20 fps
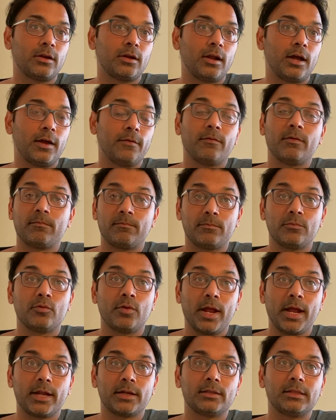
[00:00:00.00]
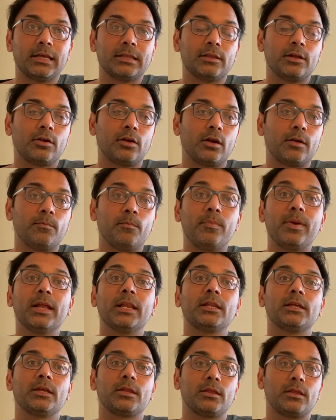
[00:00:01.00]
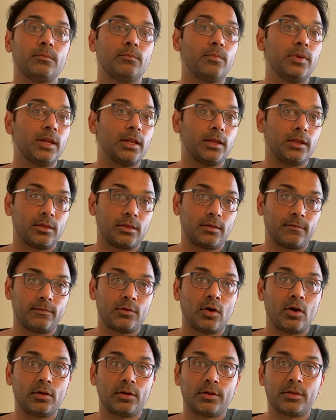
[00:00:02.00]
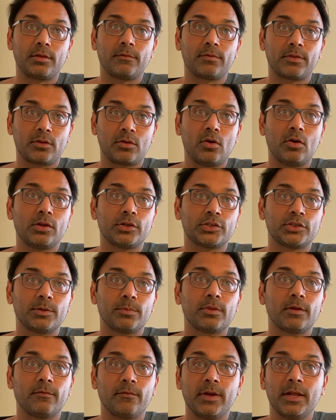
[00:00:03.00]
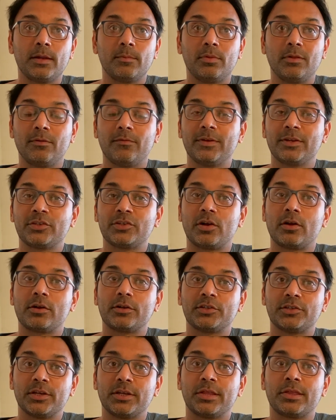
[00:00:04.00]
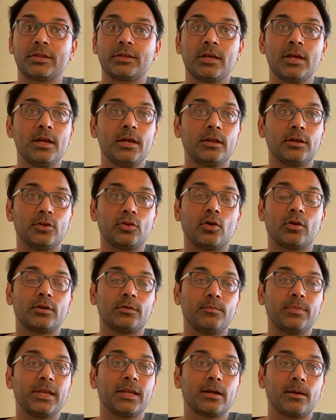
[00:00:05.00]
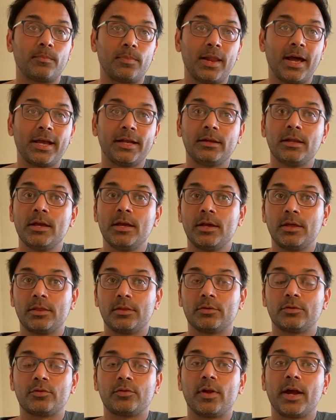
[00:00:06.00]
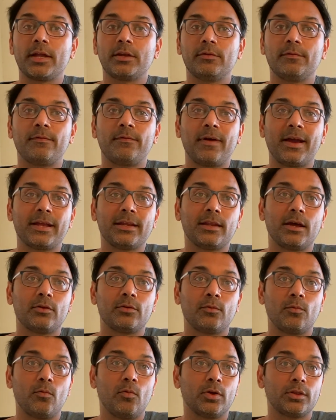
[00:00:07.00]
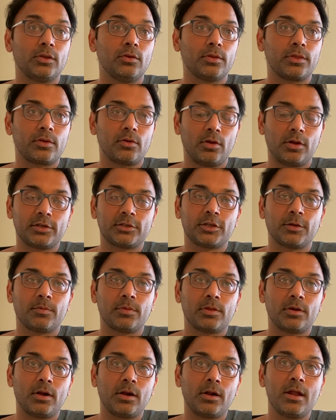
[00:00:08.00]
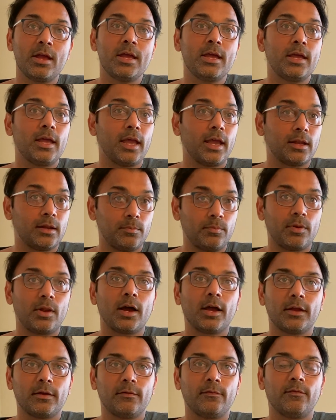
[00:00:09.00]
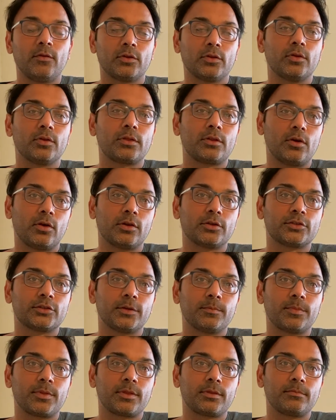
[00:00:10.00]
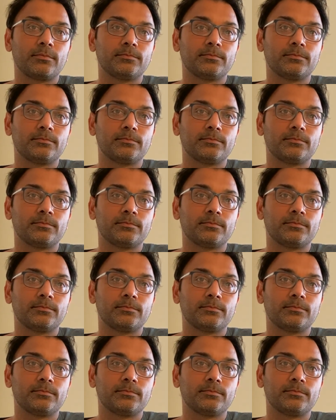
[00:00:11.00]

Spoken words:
I've read that there are billions and billions of dollars of scholarships available which are just not being applied. So try to find out what those scholarships are and apply for those scholarships.